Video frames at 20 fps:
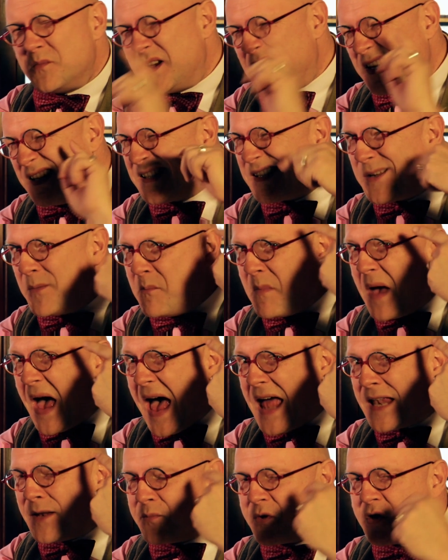means the
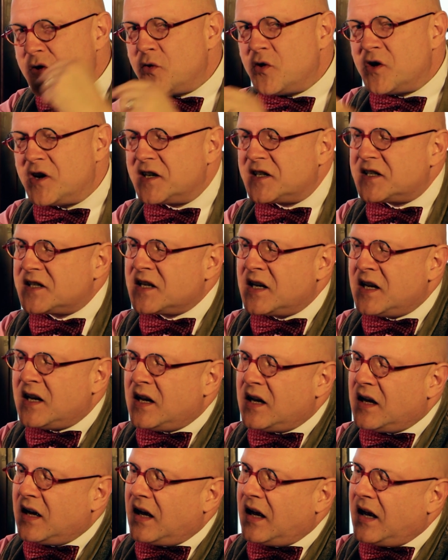Mad Brewers,
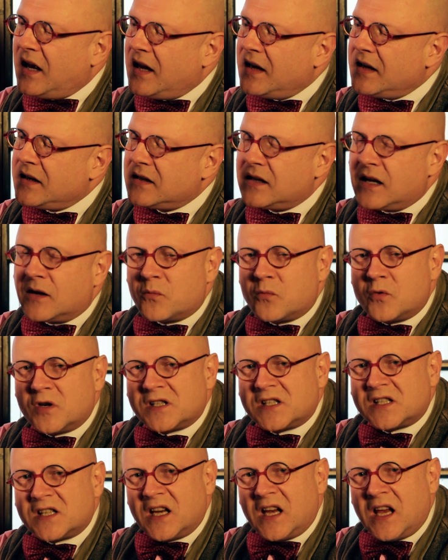and that
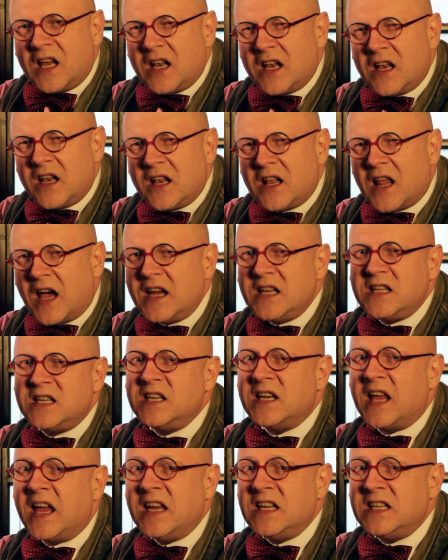was in
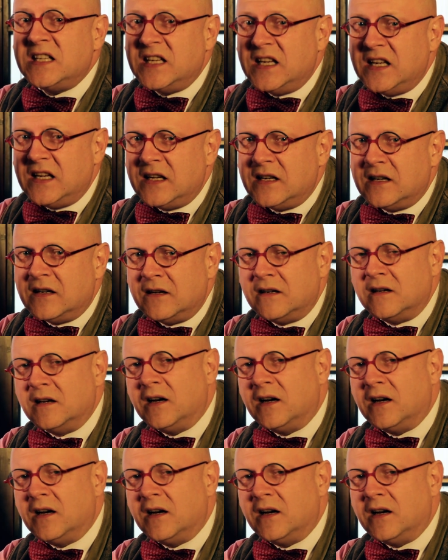1980,